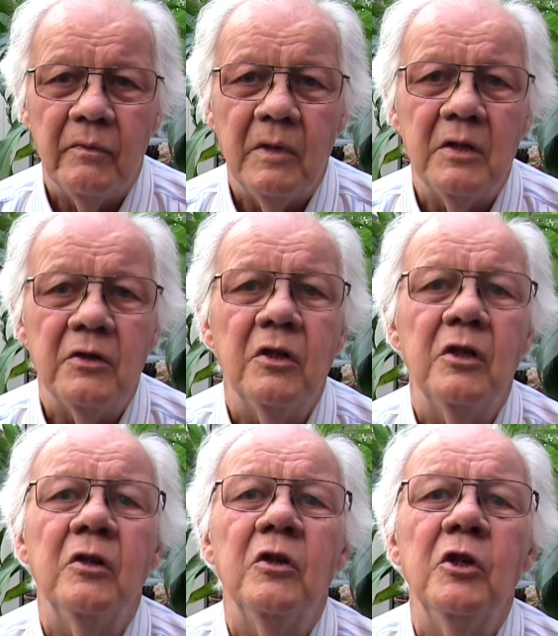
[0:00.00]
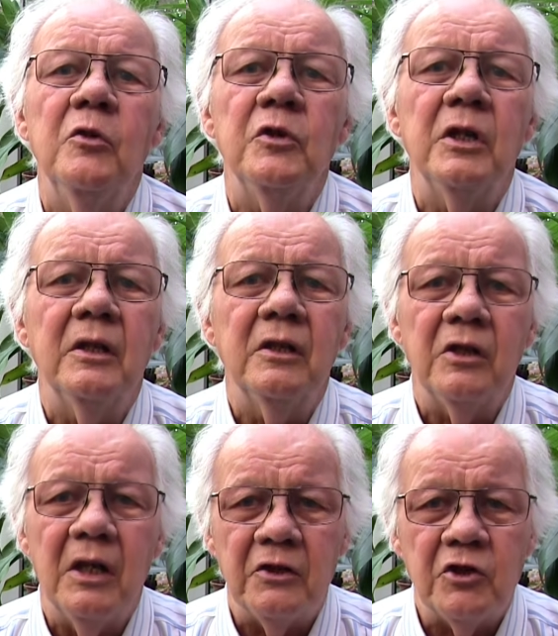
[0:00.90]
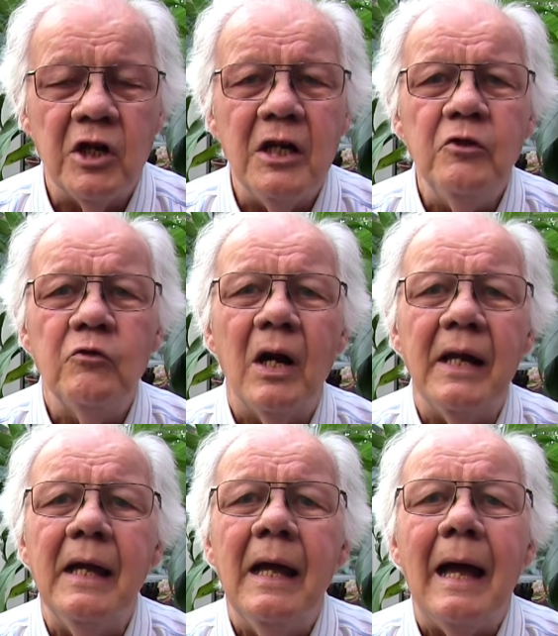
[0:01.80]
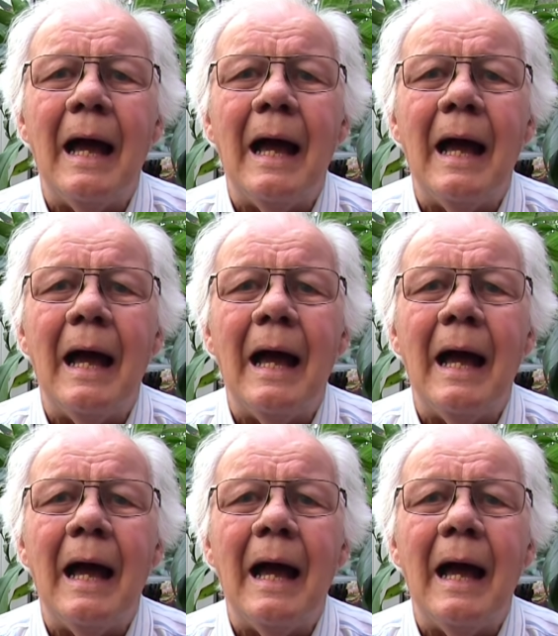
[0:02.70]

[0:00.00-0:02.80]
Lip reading: is that you're using the exchange rate